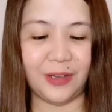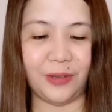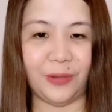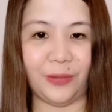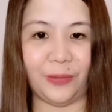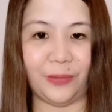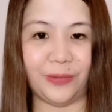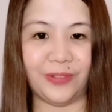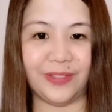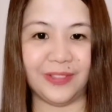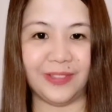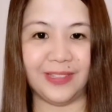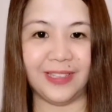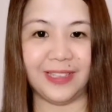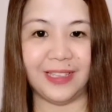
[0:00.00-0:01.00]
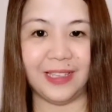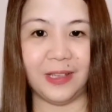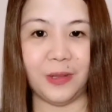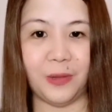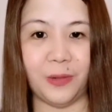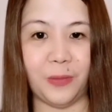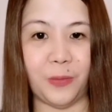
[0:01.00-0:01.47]
Oh,
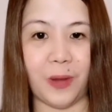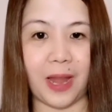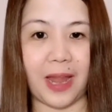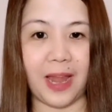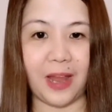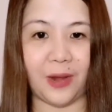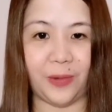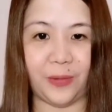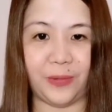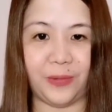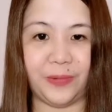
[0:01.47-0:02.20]
wow.